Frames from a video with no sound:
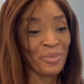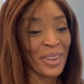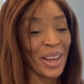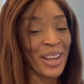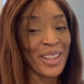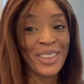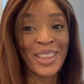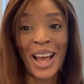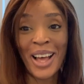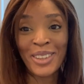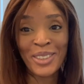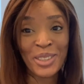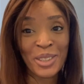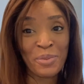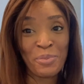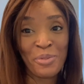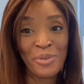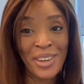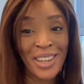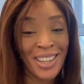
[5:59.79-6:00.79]
That looks
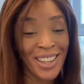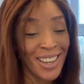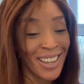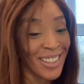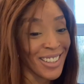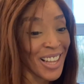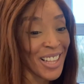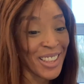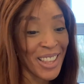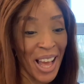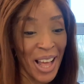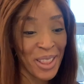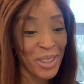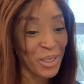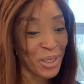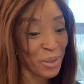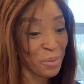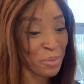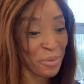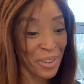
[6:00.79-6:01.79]
brilliant. That
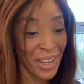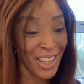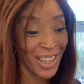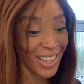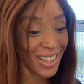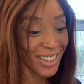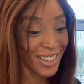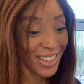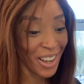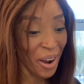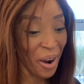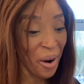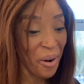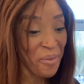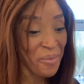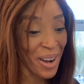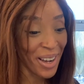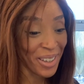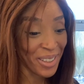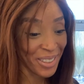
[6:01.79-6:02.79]
looks brilliant. Oh
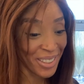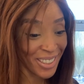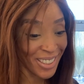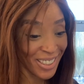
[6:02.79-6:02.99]
my goodness.